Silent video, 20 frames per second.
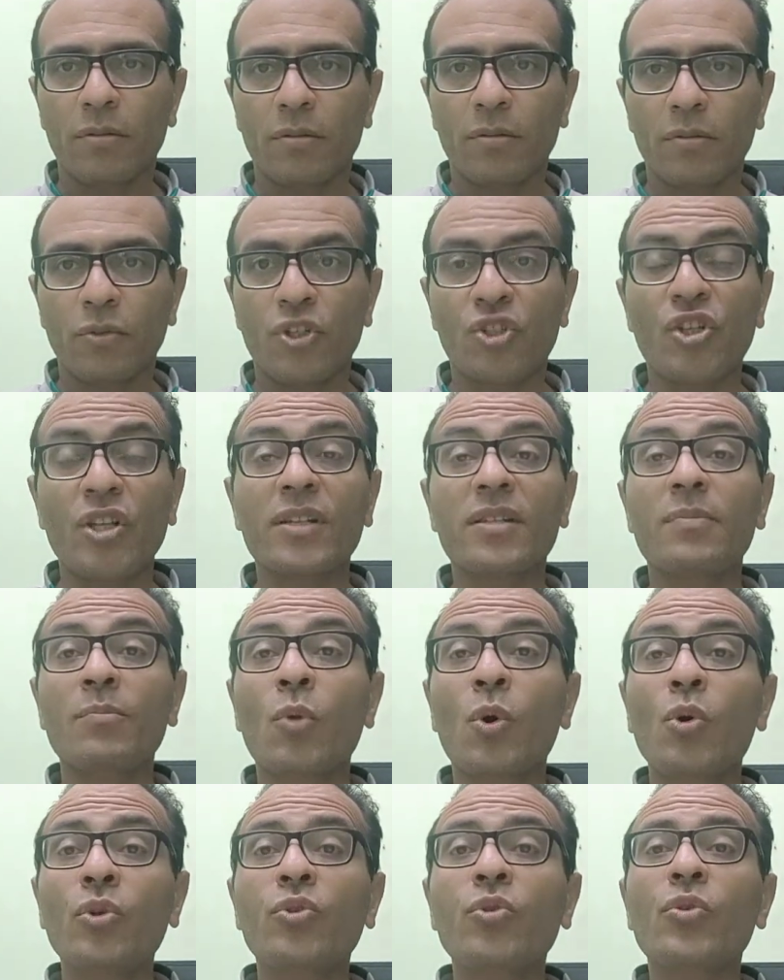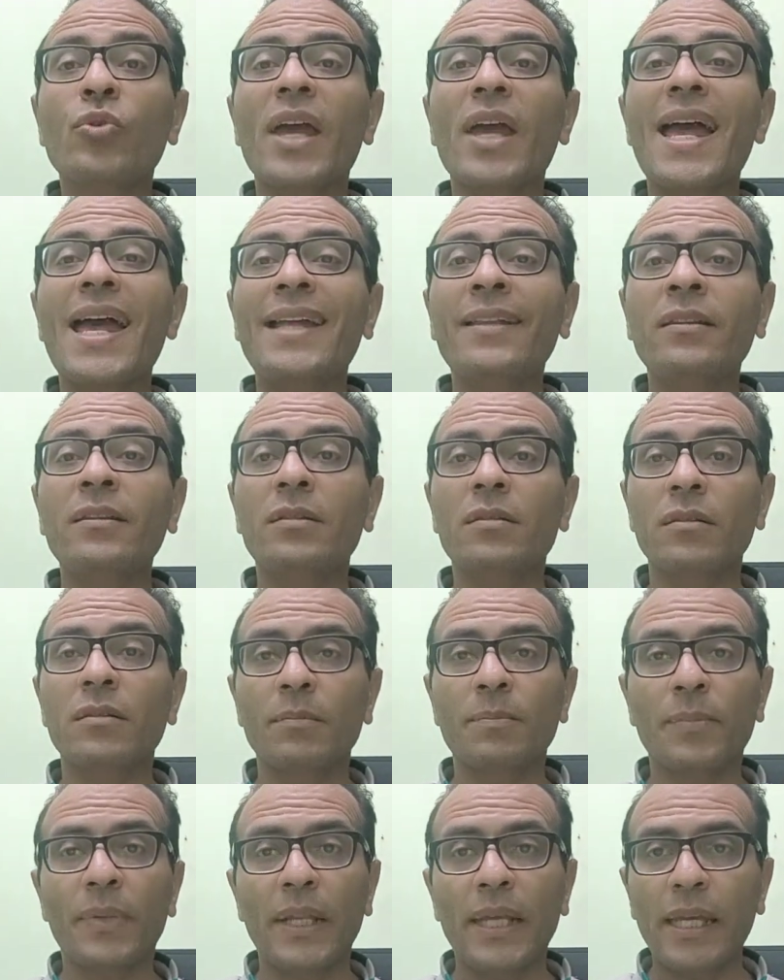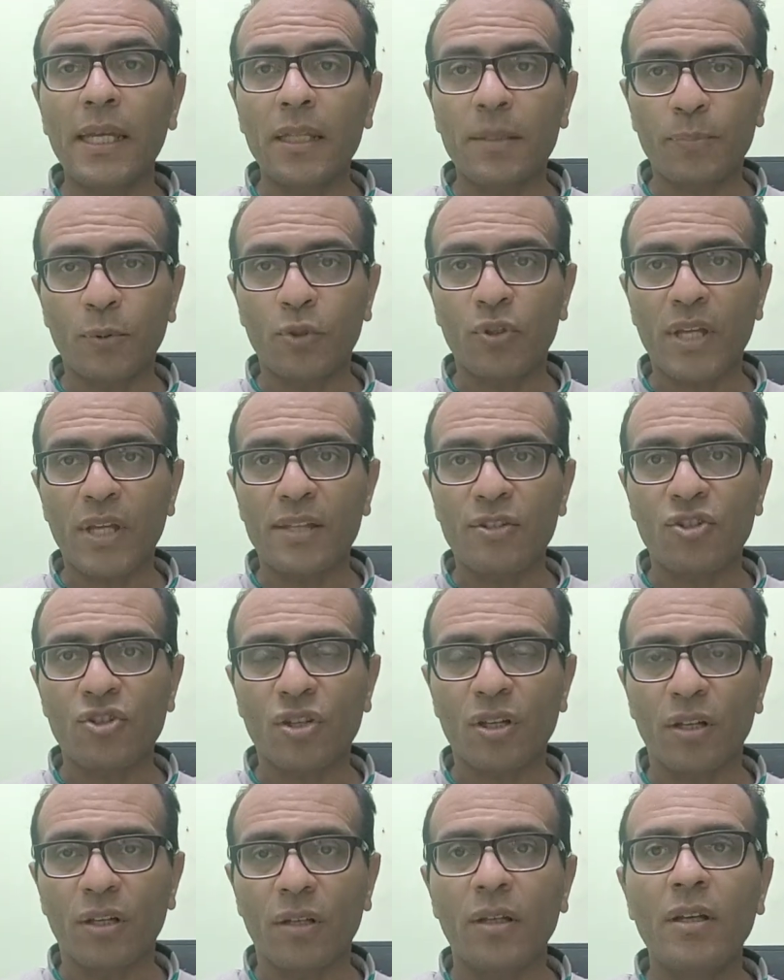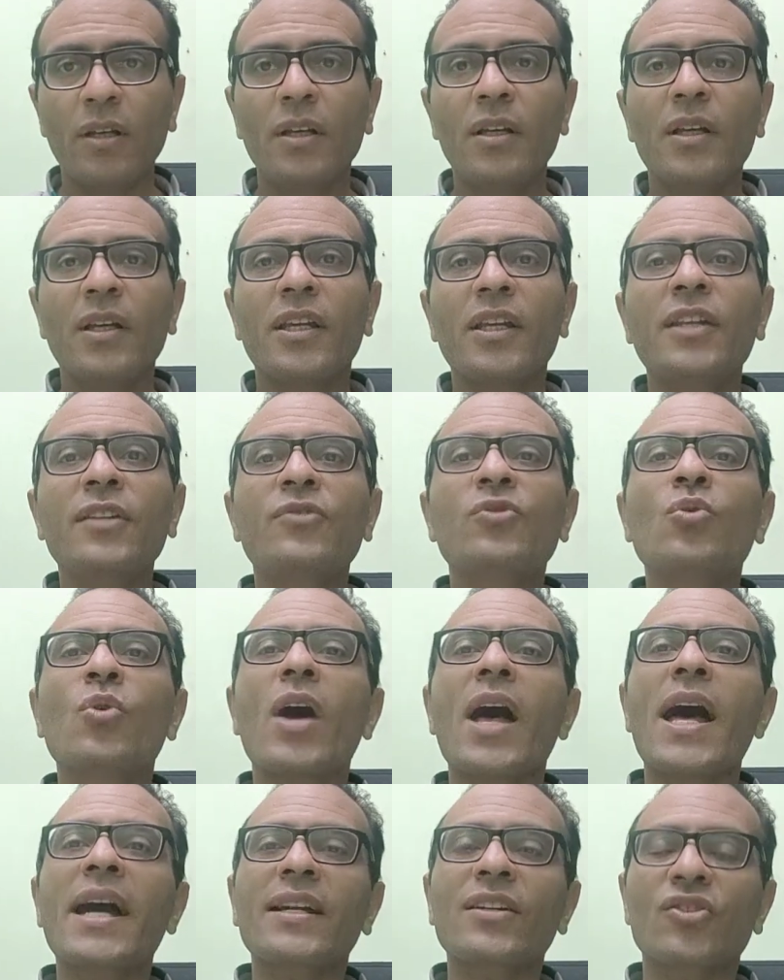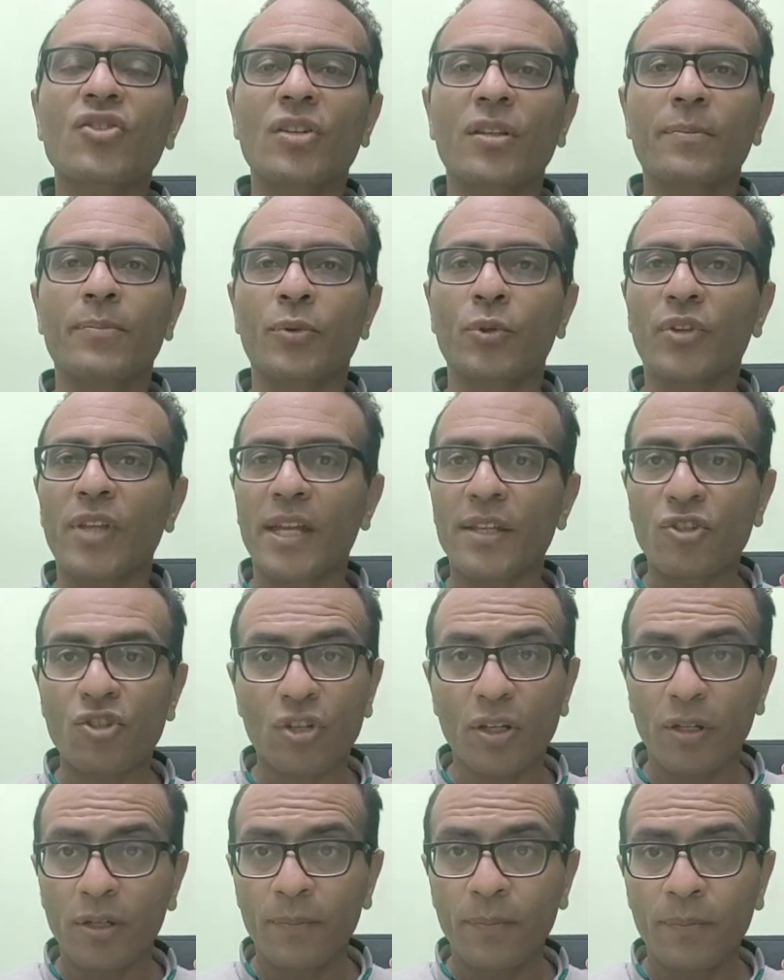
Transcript: which is motor end plate potential, into action potential